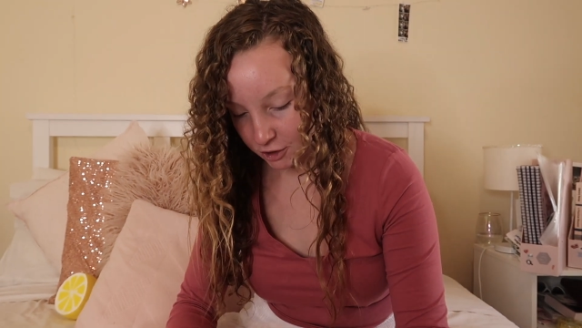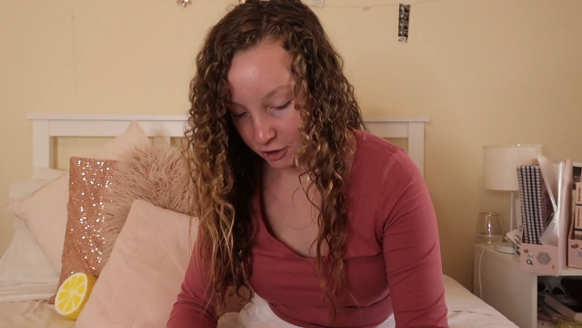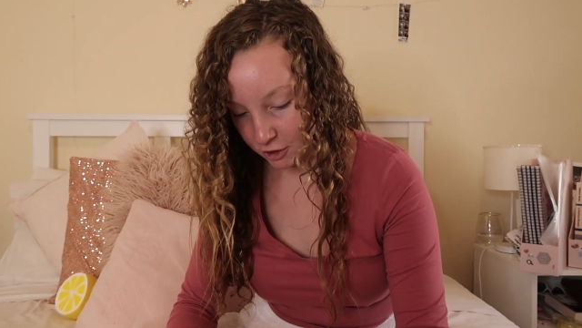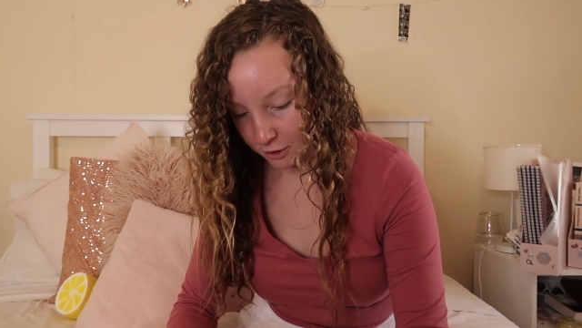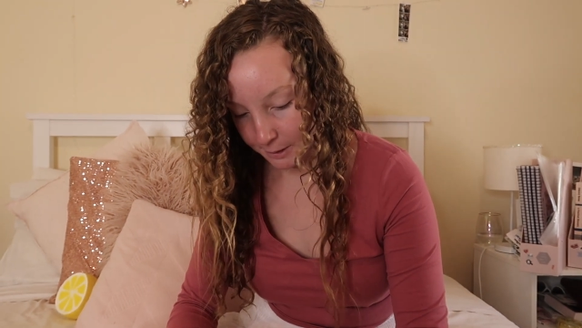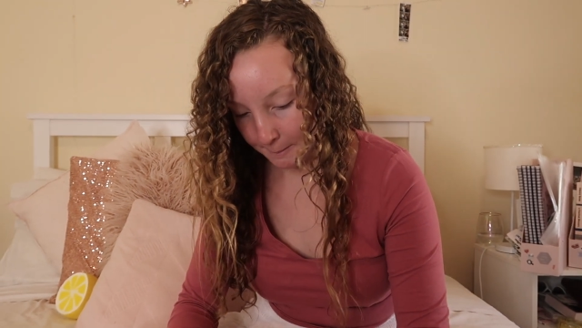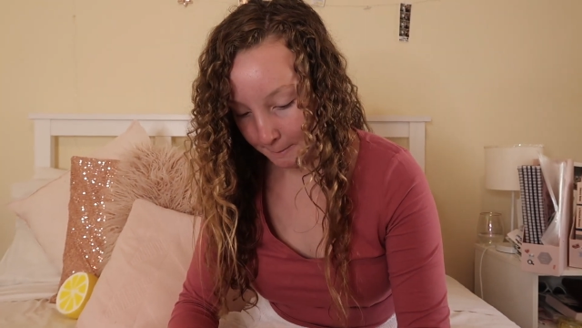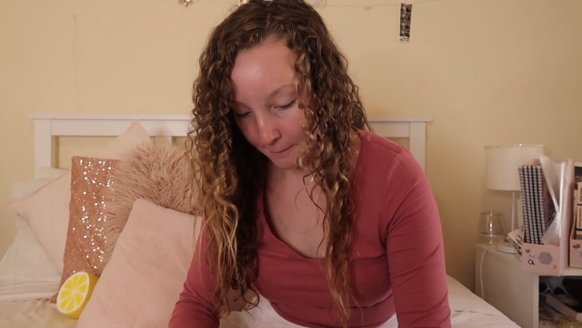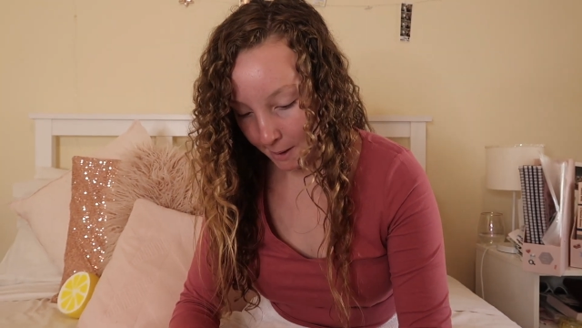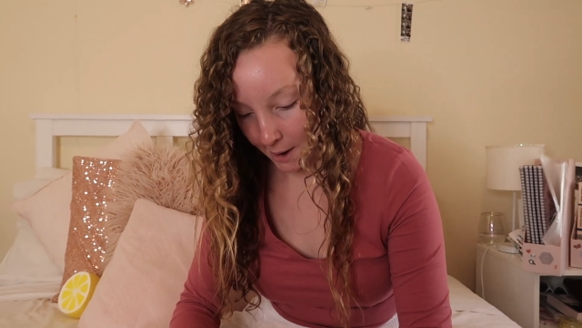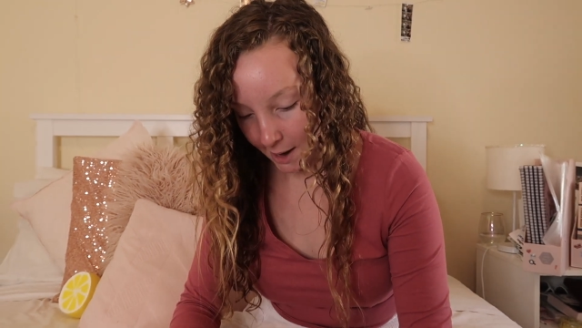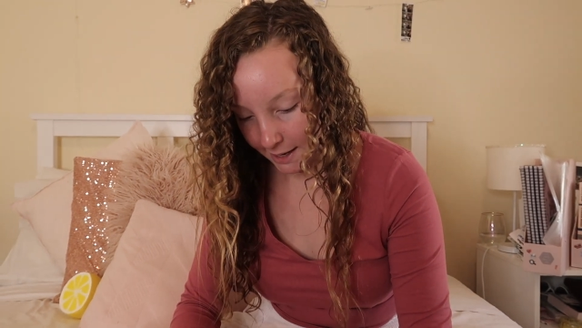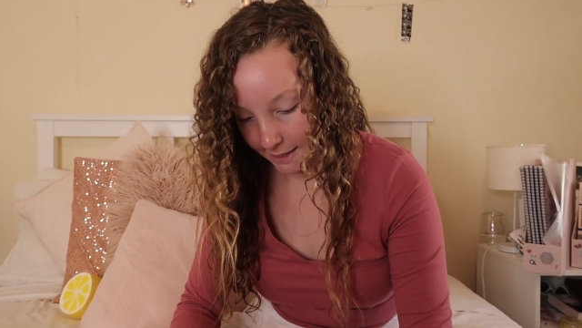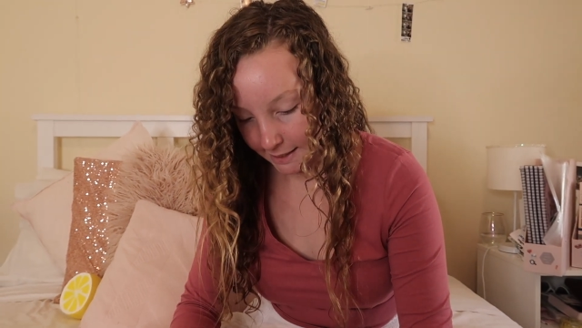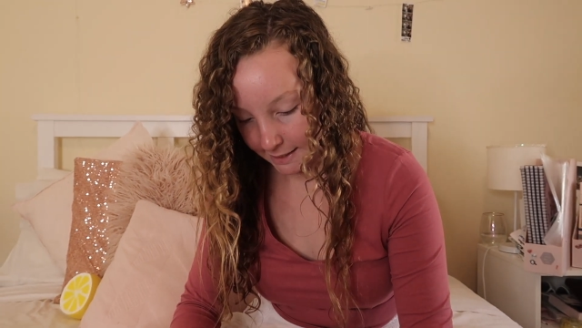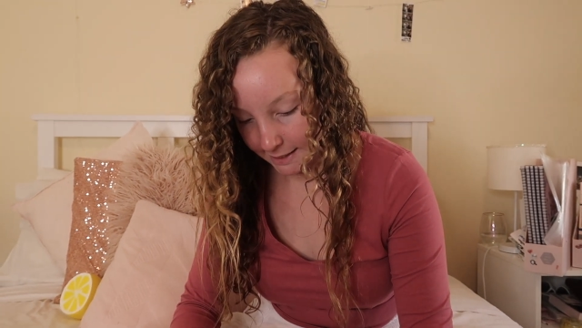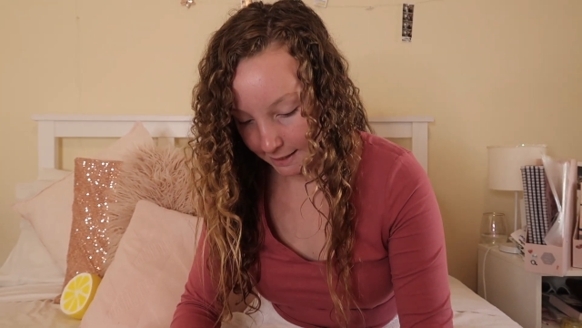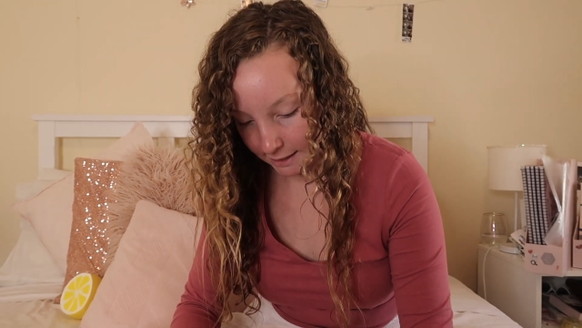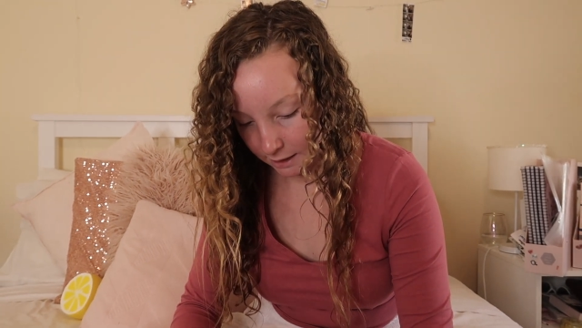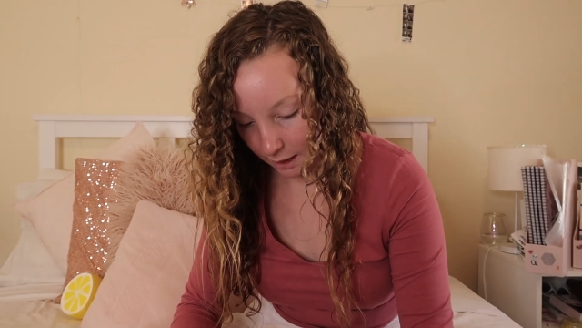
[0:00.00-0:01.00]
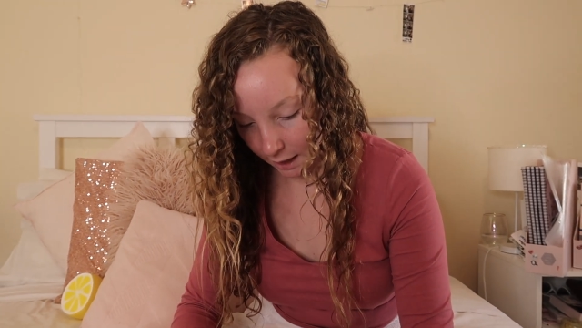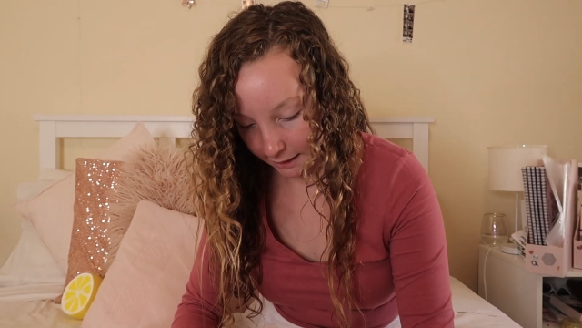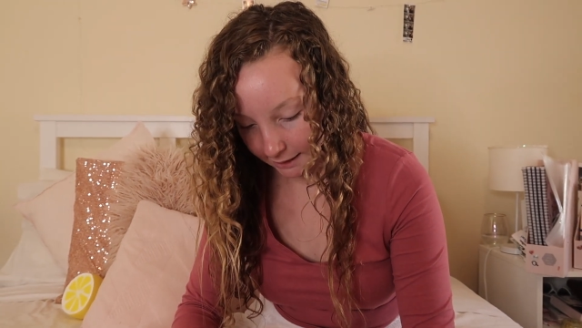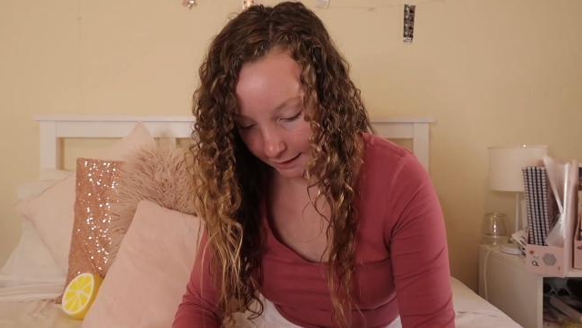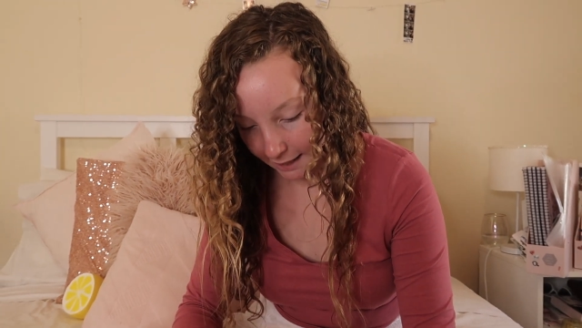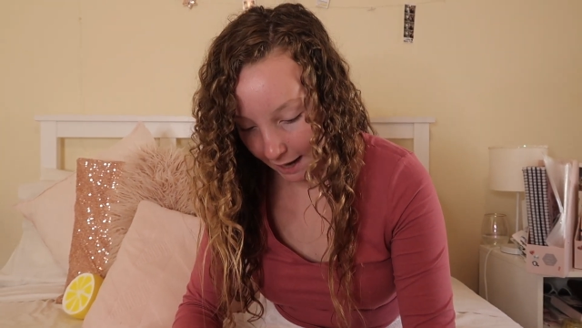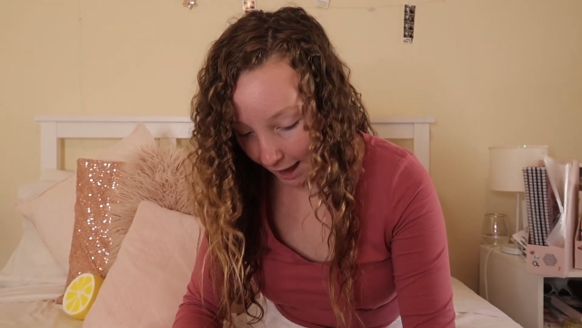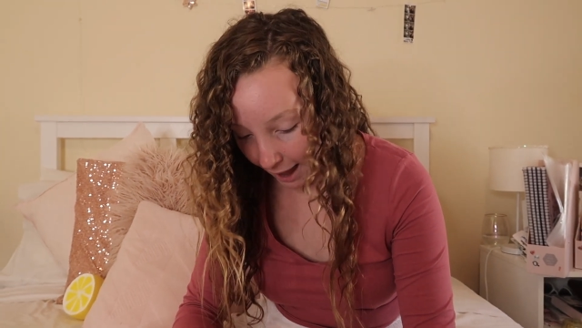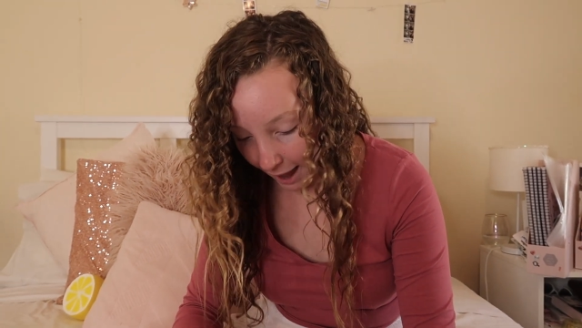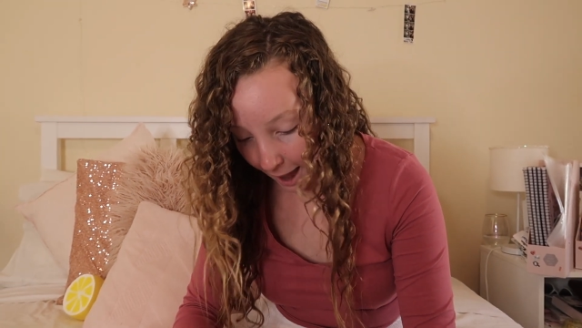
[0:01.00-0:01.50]
to my year 9
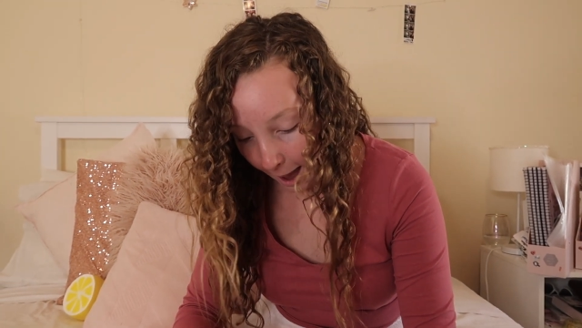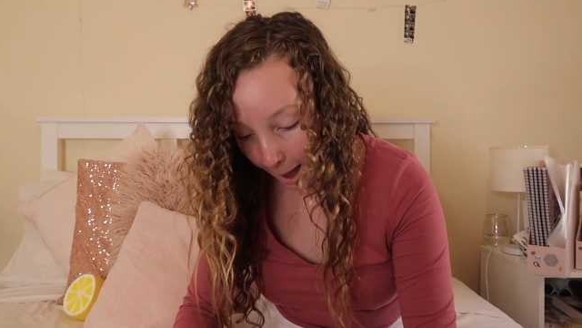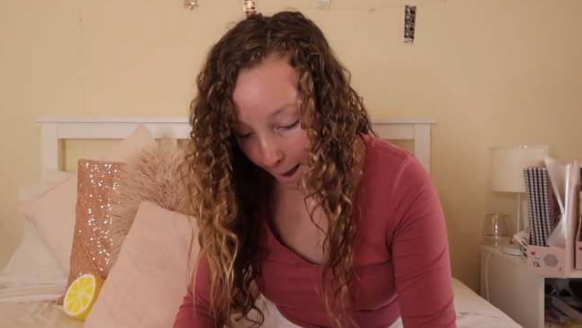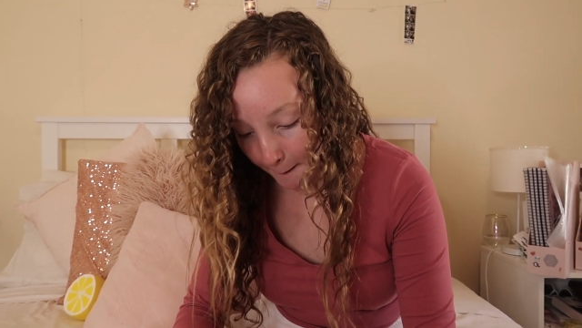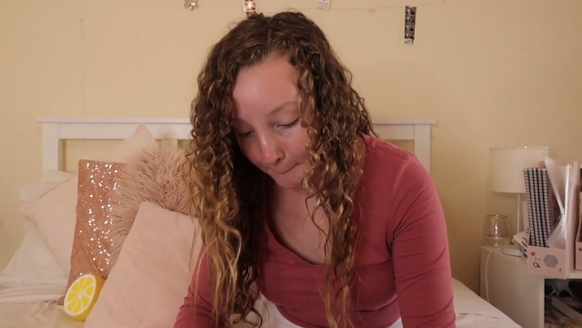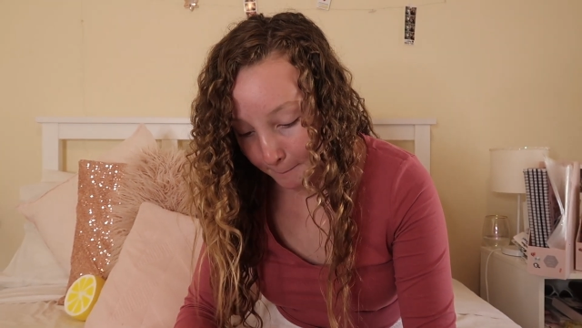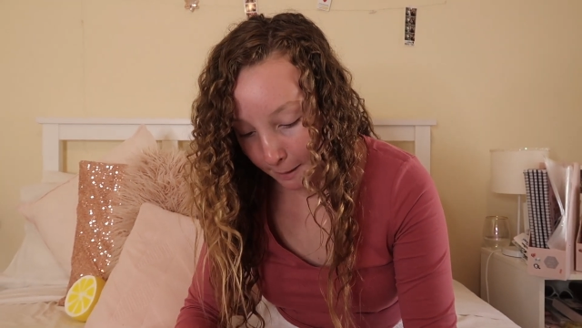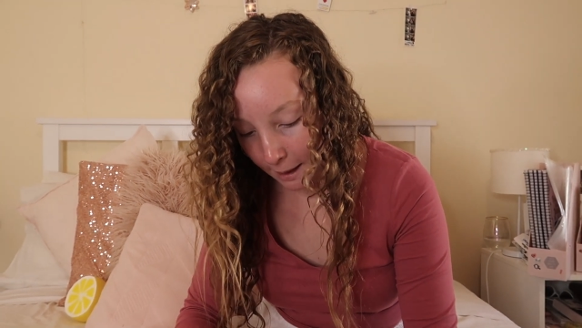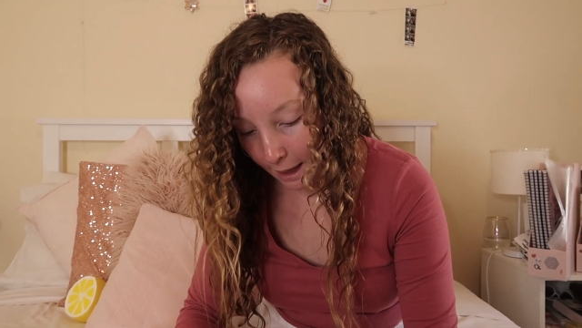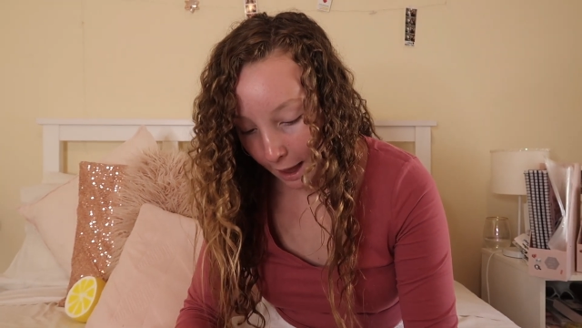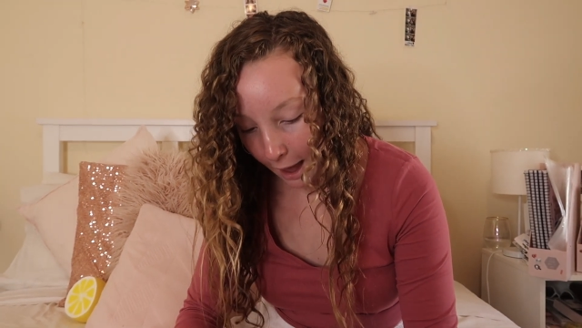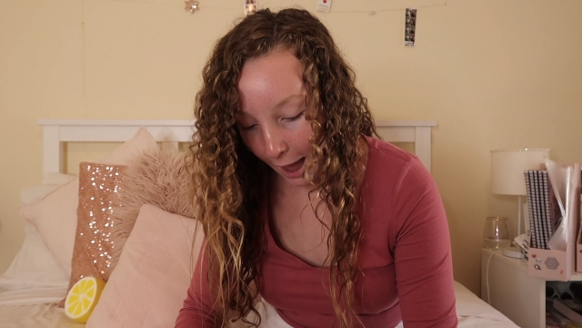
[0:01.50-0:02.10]
camp,